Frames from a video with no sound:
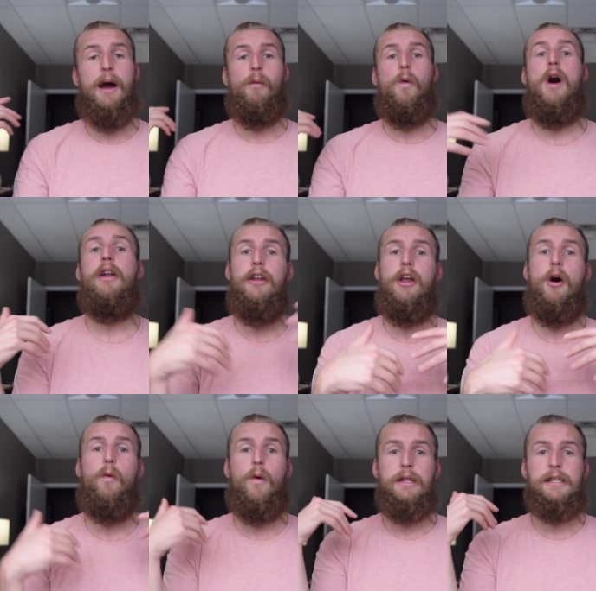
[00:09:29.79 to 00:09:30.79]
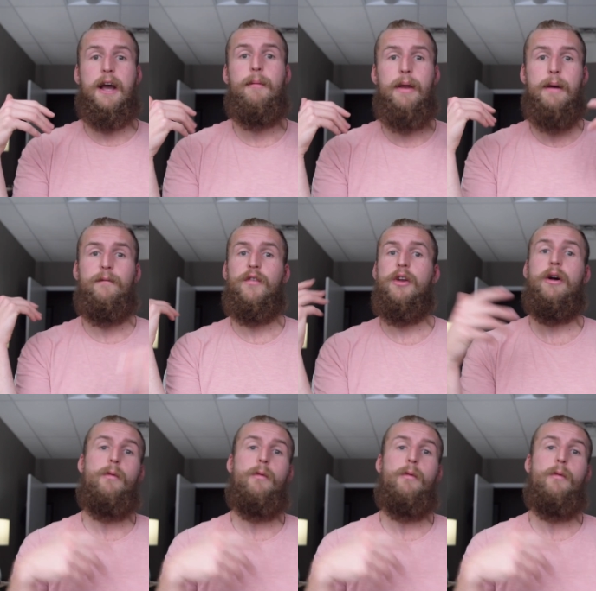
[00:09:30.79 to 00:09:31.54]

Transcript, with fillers: I want to know what's coming up for you.